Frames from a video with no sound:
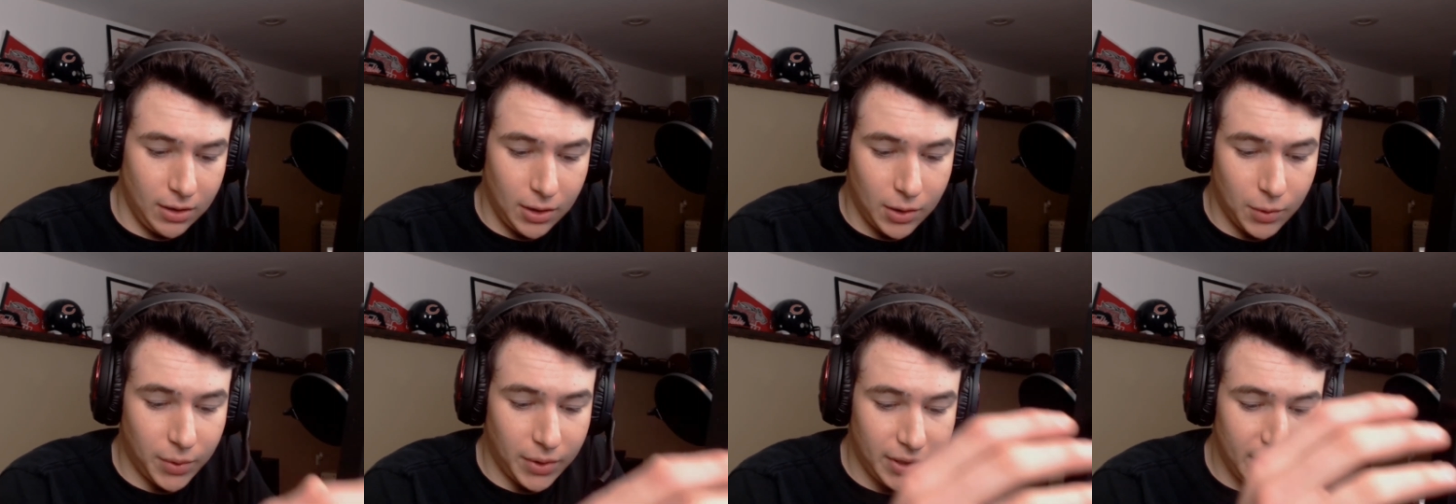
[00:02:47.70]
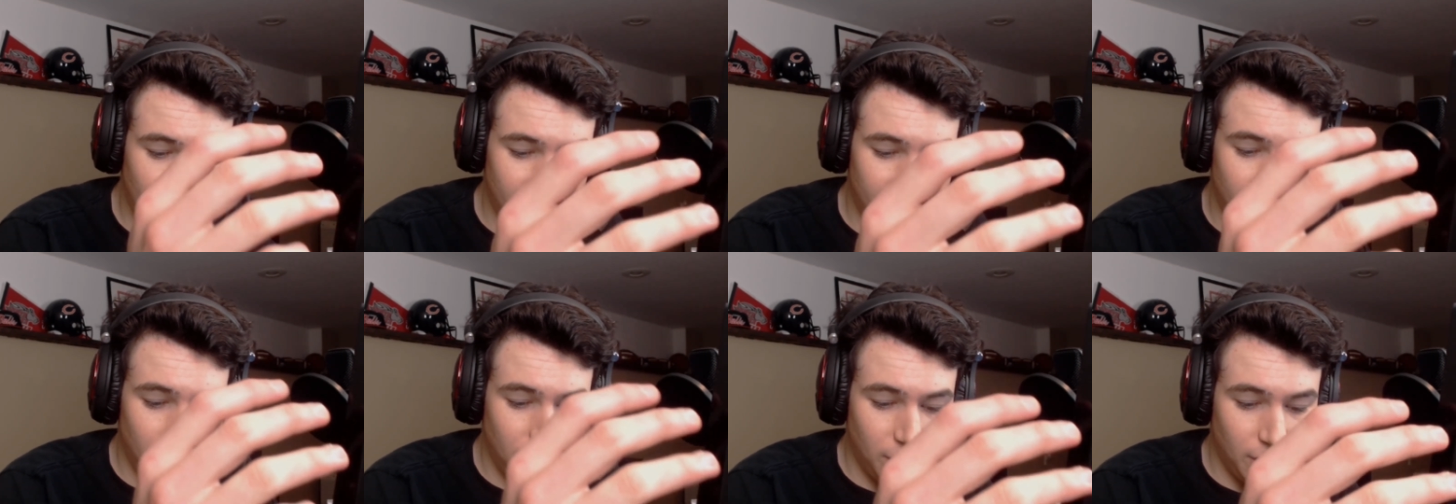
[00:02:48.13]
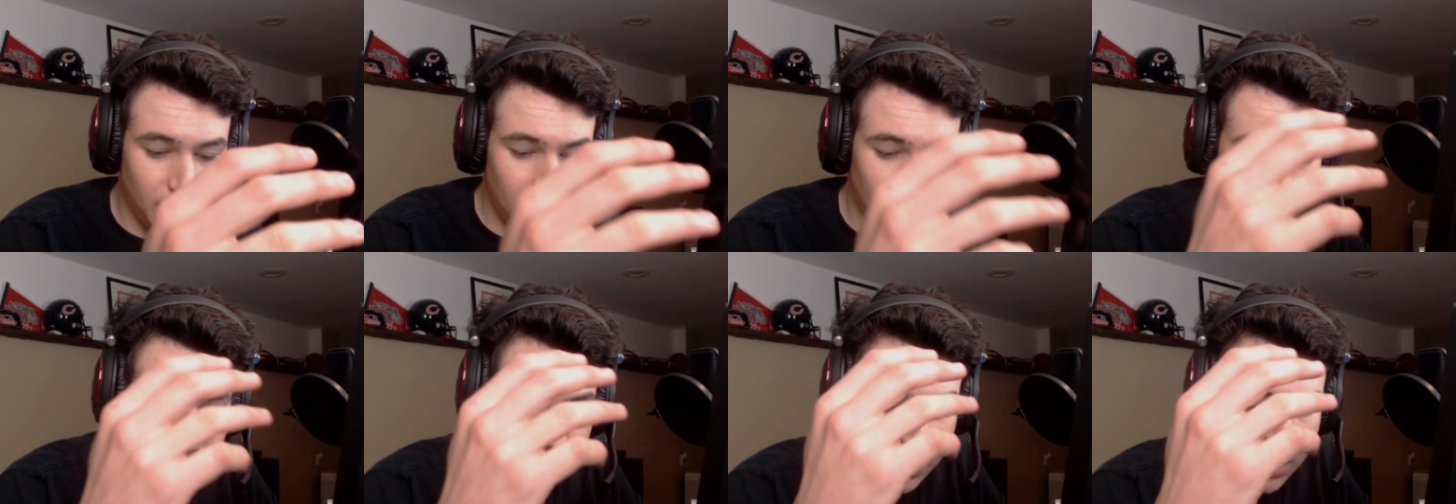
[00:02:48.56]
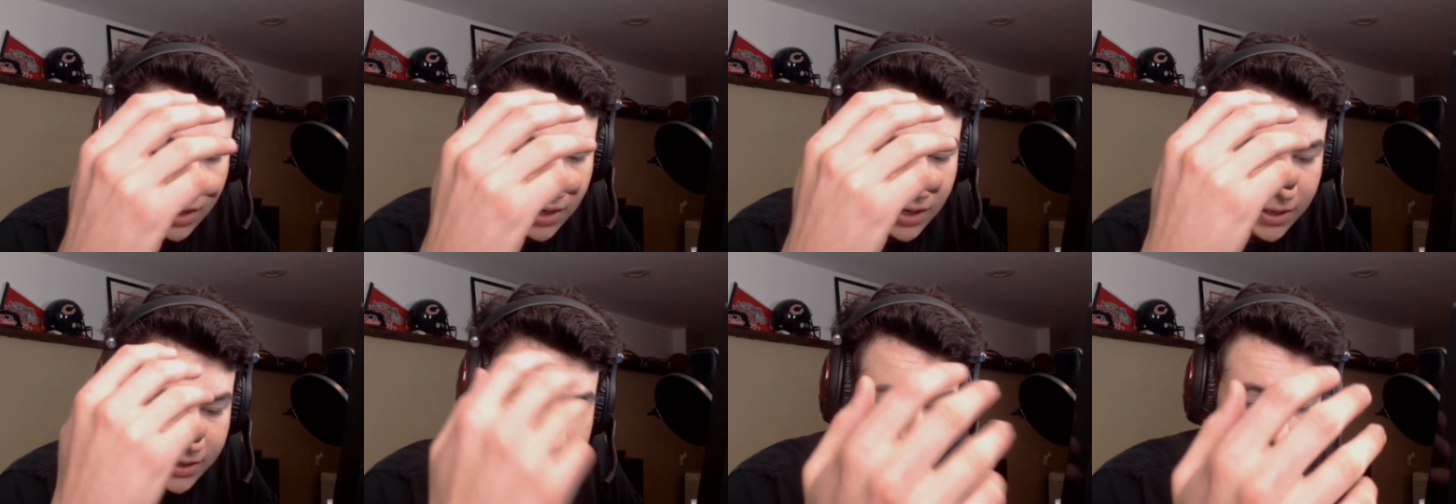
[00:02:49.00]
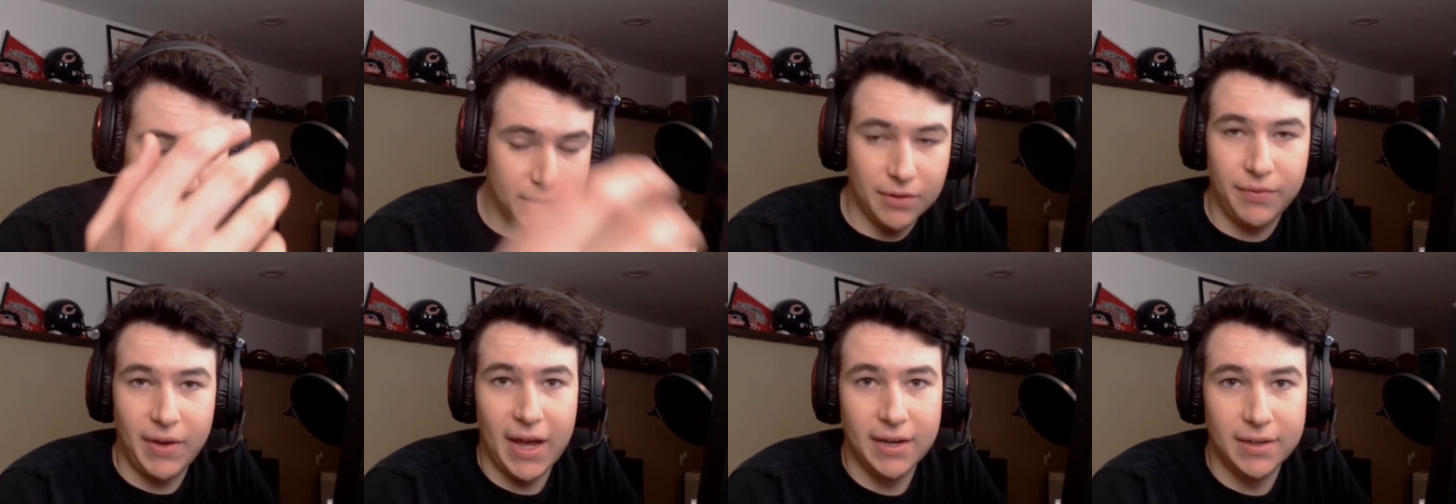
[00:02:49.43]
will give you a huge
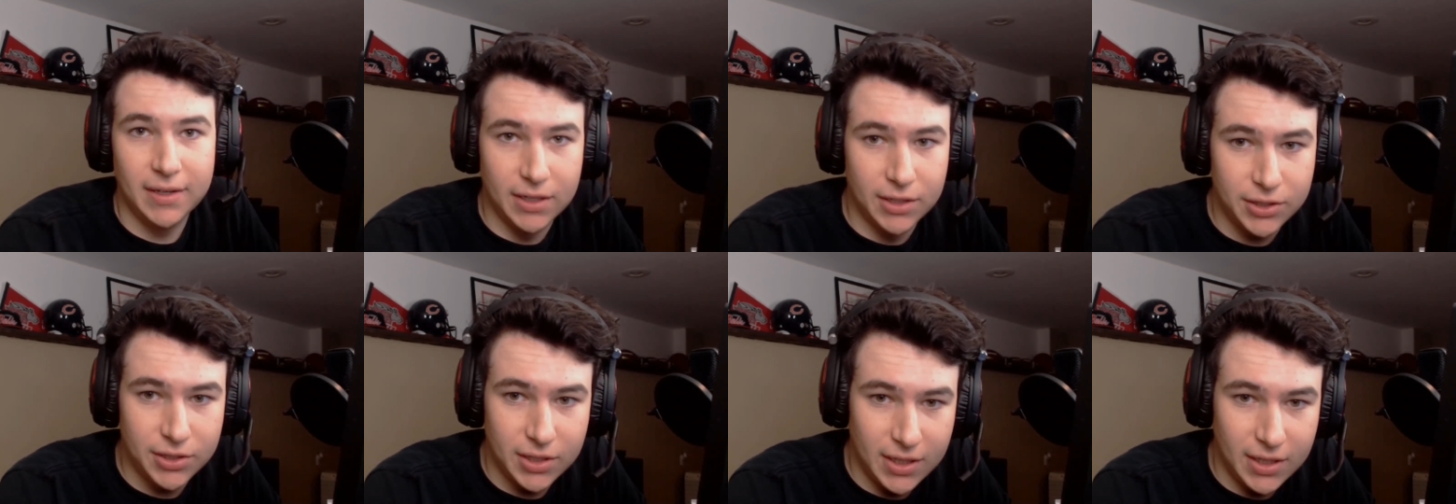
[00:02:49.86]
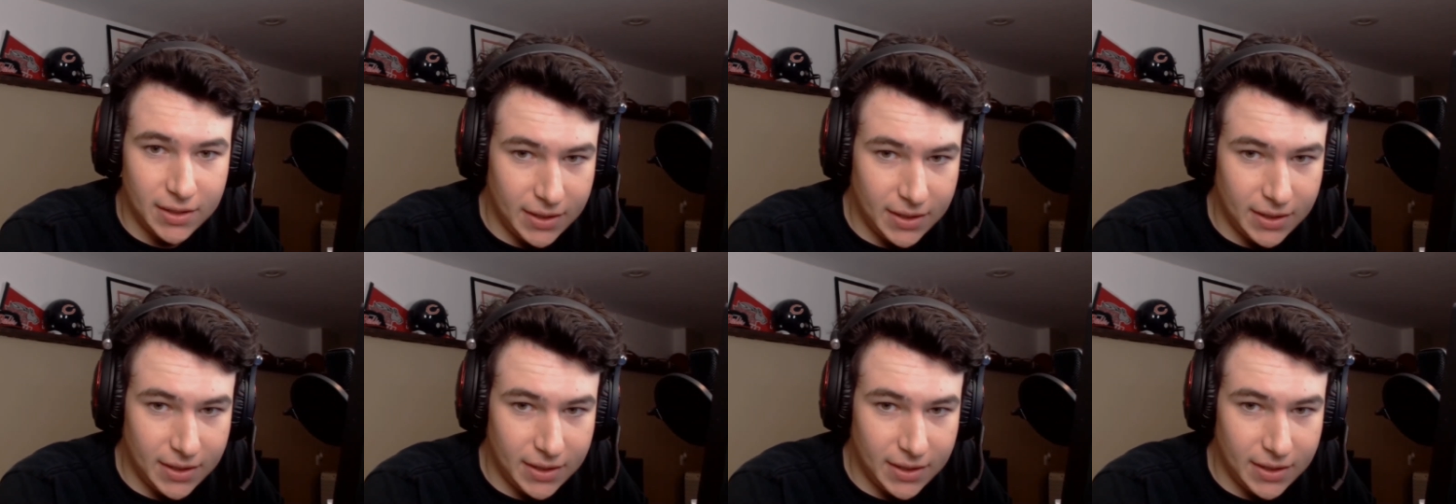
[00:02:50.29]
advantage in